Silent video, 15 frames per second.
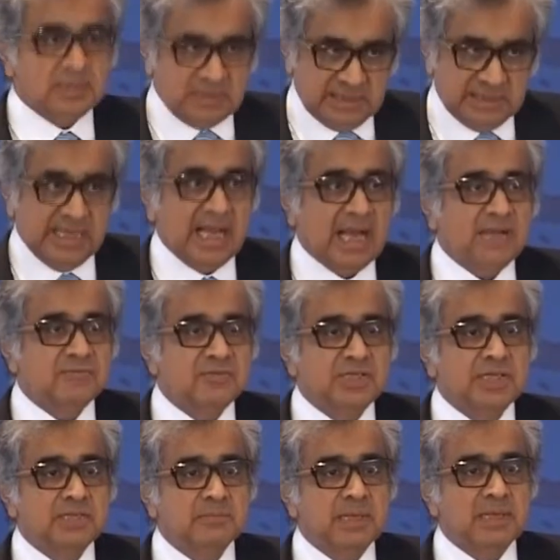Say, I have
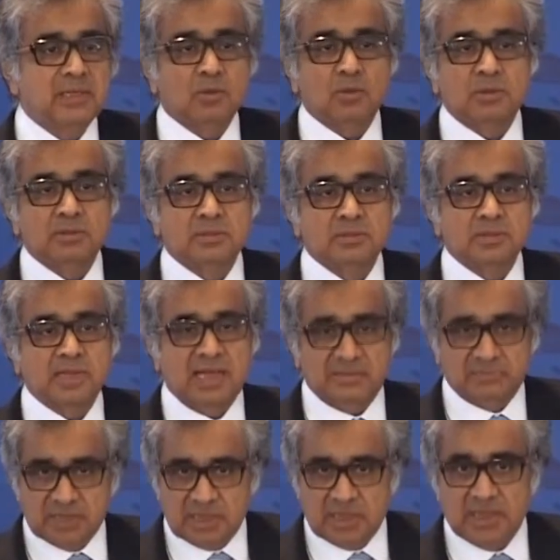changed my law.
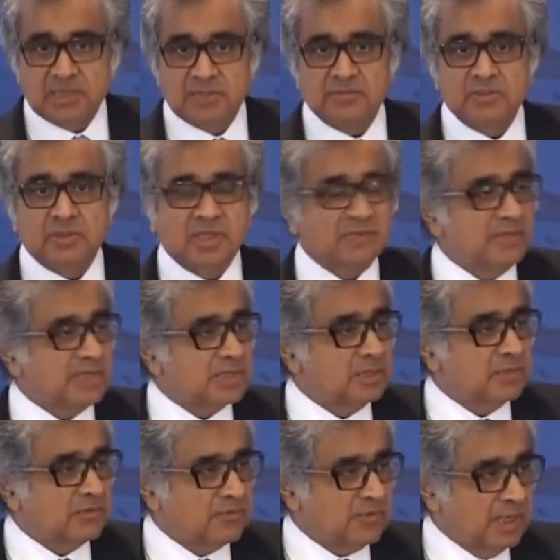Have the courage of your
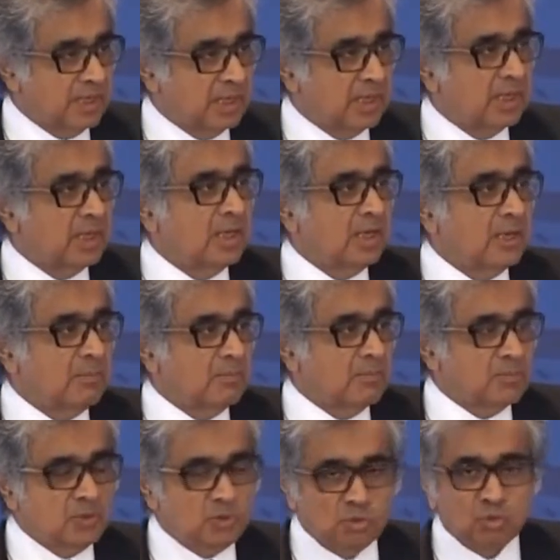conviction to say,
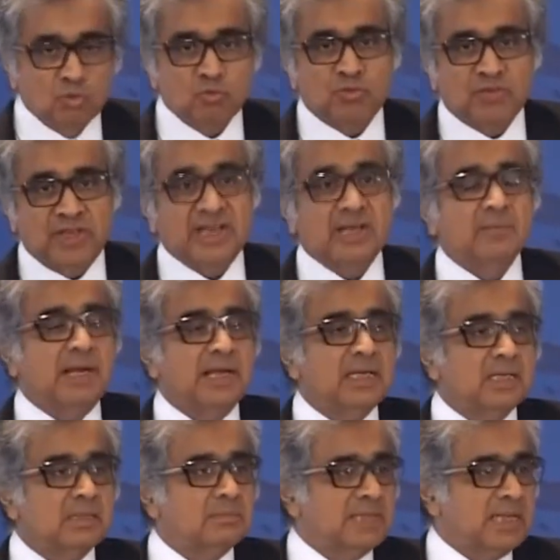You said my
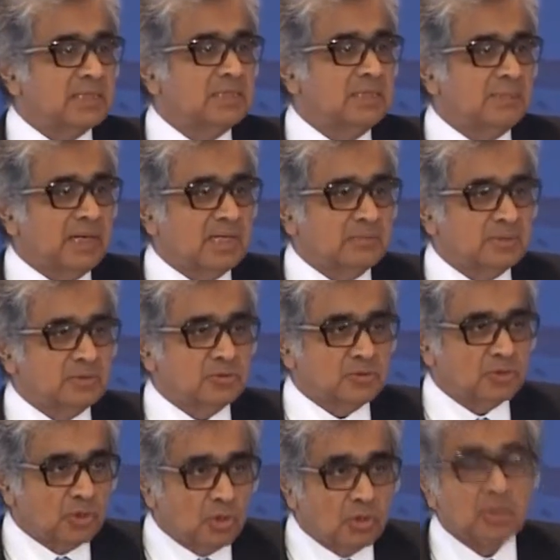income tax department
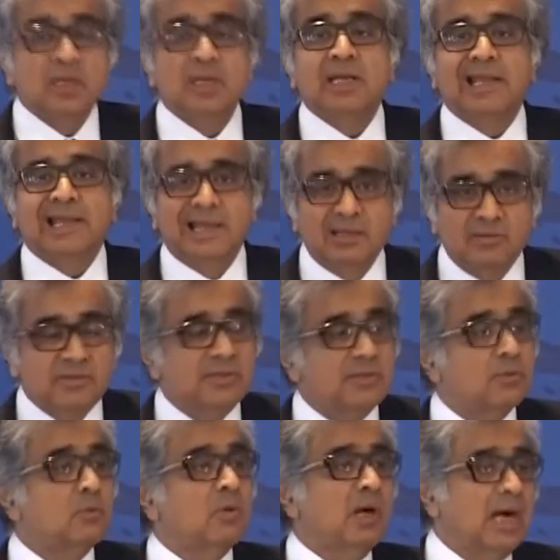was wrong. Hell with
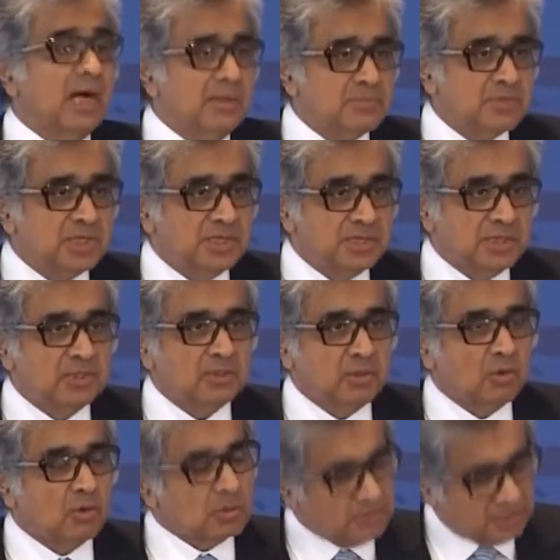you. I'm changing the
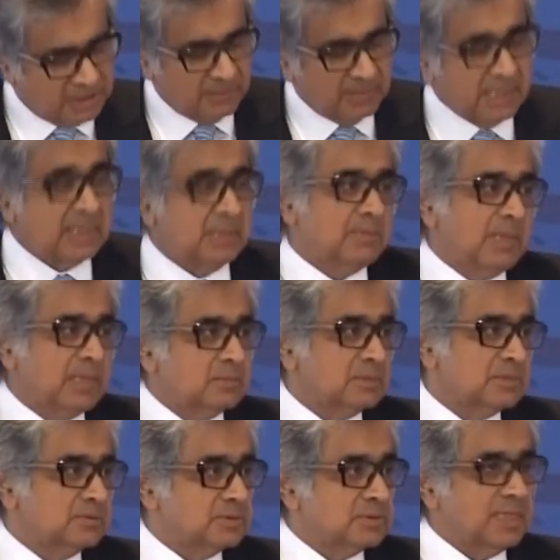law to say my department.